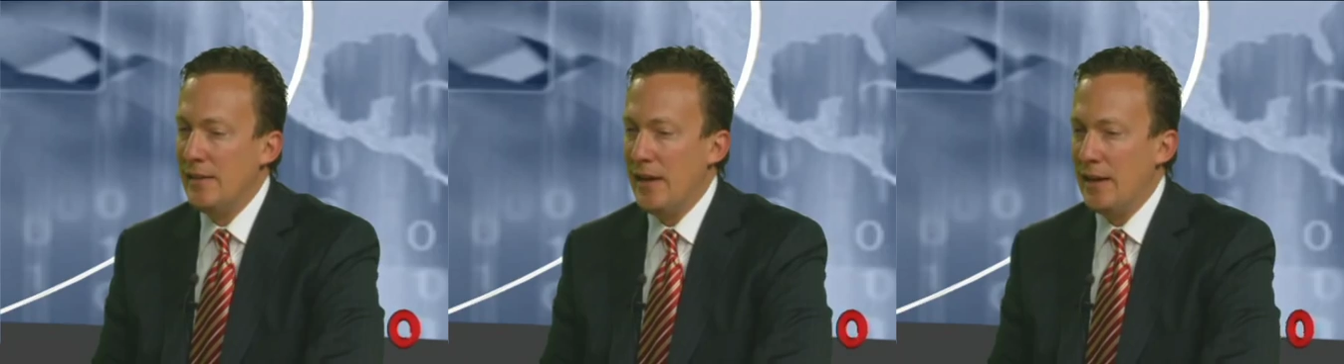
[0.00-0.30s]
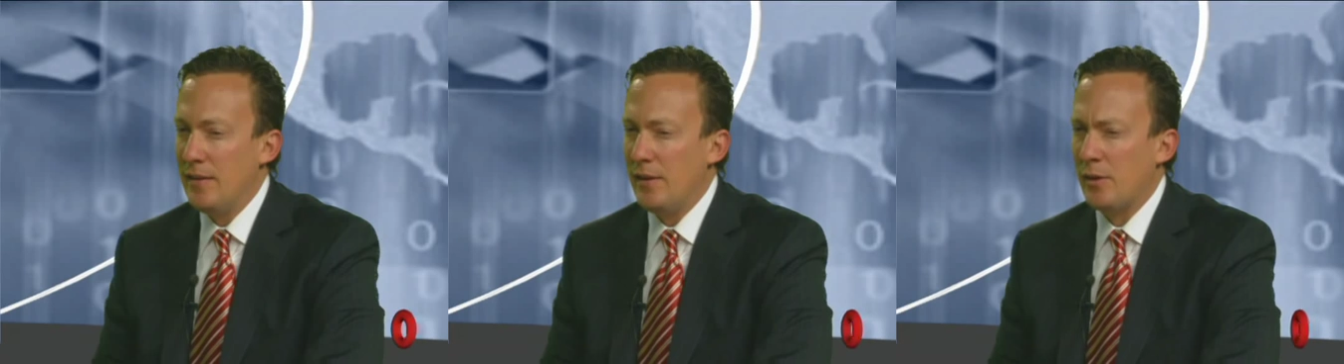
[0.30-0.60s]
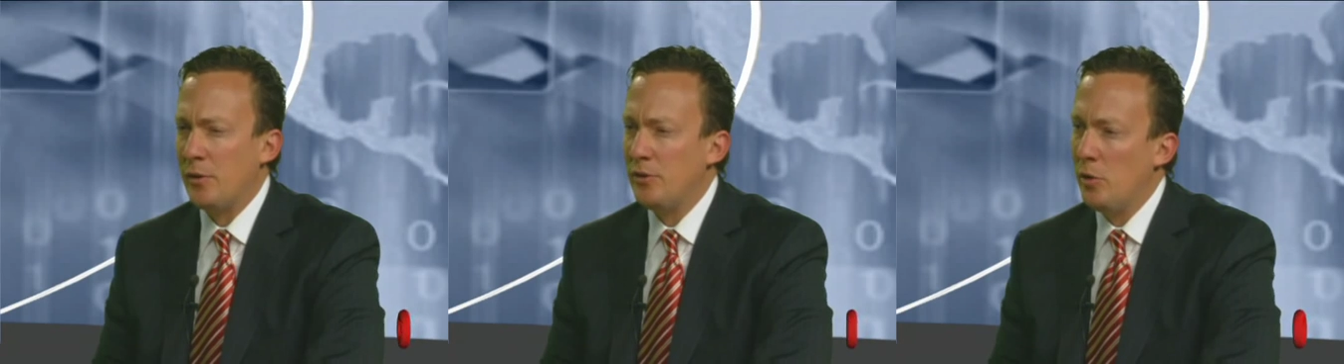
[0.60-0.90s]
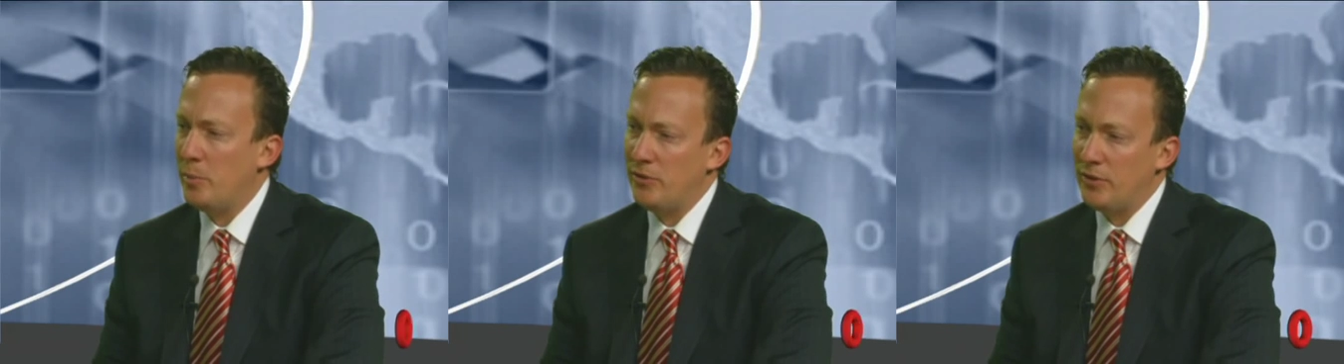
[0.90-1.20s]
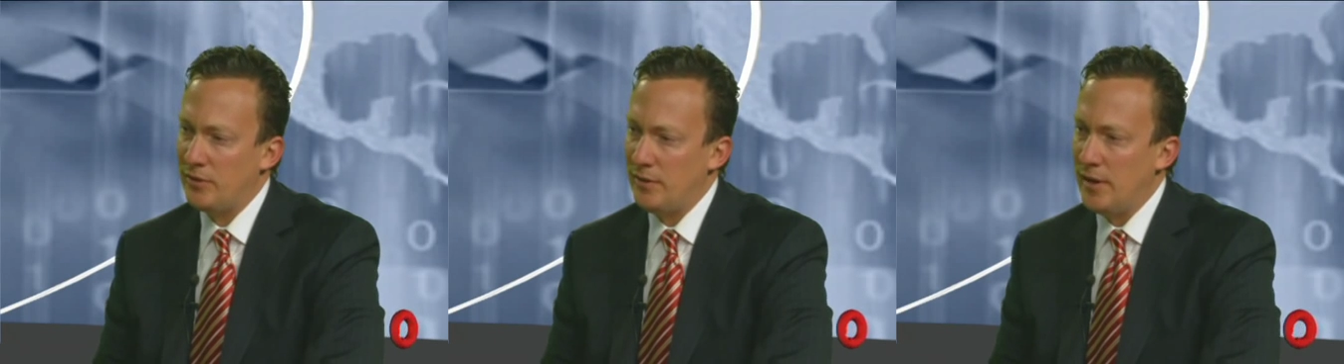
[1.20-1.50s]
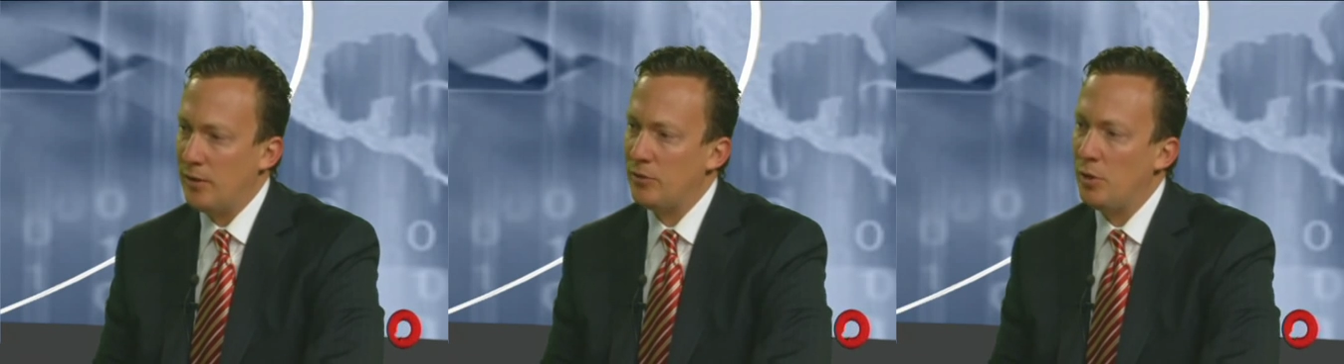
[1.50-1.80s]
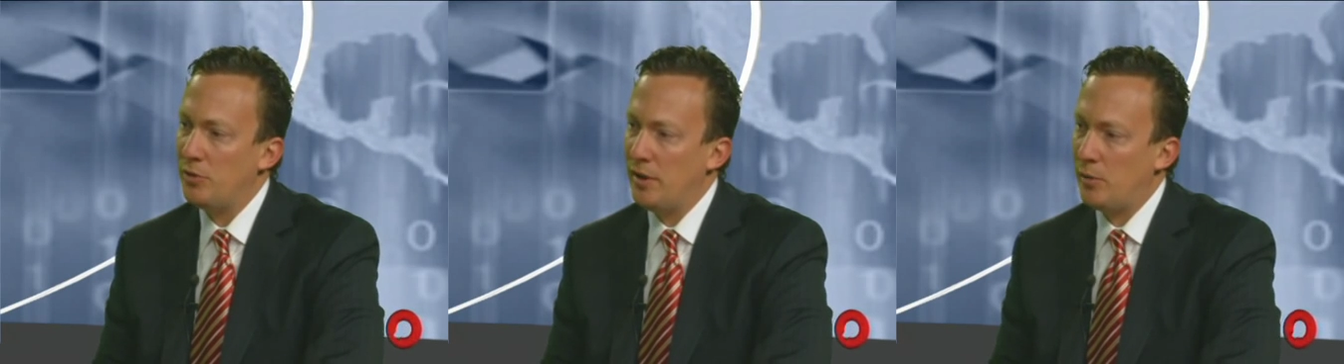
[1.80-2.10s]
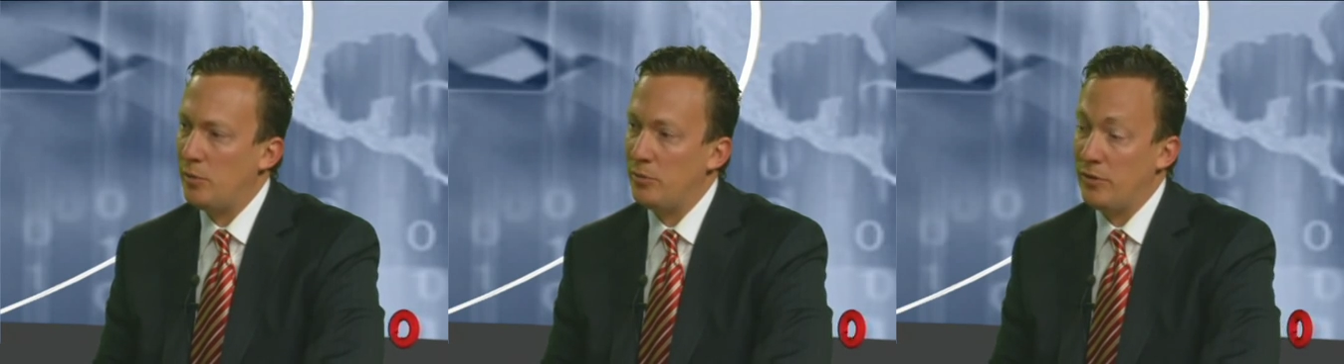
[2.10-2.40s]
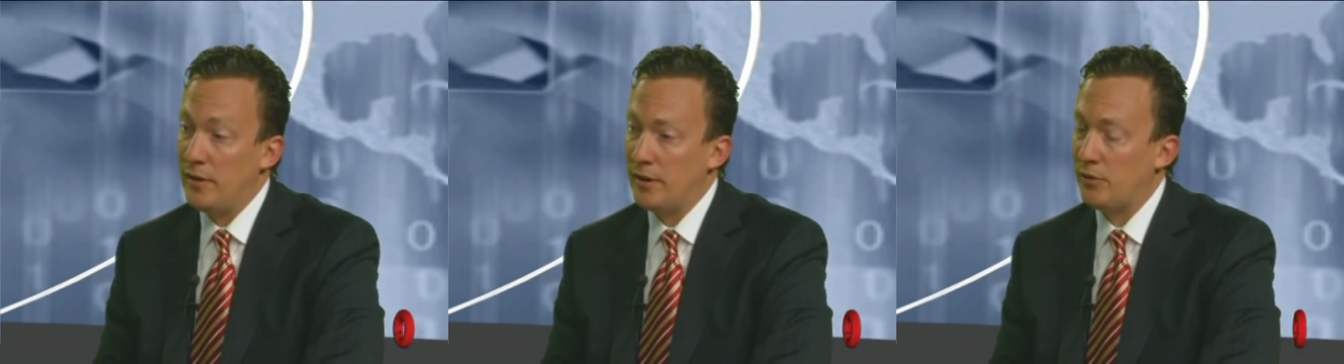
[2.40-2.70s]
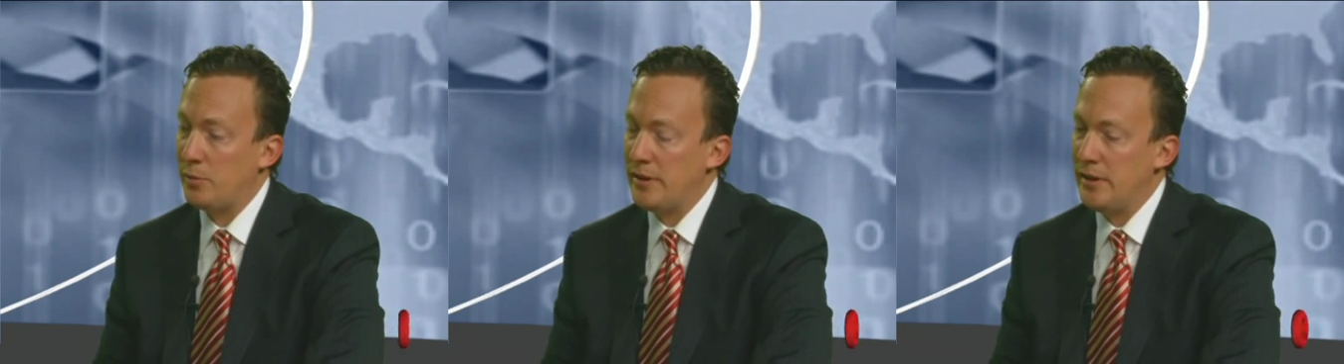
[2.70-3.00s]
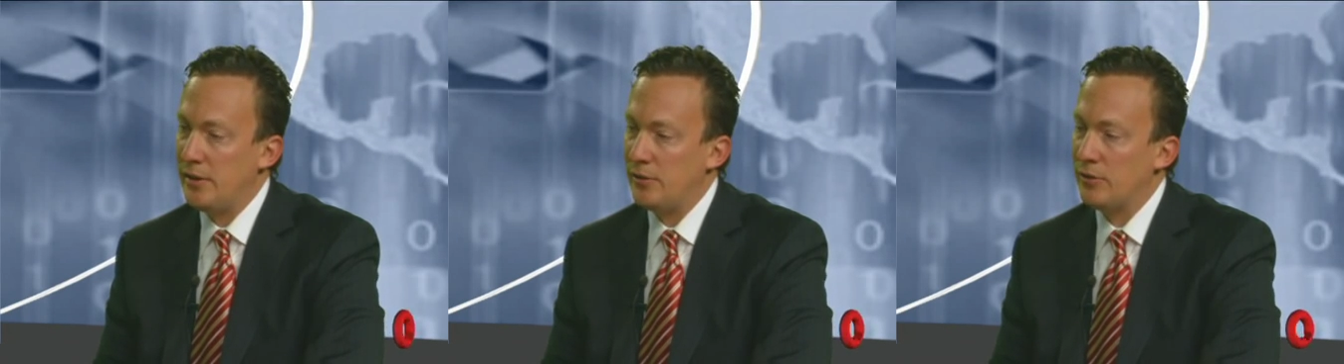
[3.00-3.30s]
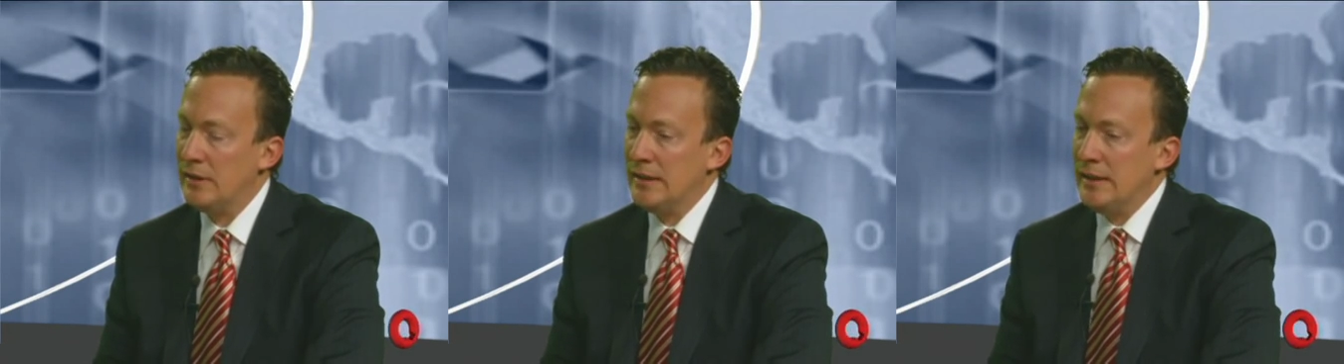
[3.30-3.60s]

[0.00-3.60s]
that they're going to open 60,000 hotel rooms in the next 3 years.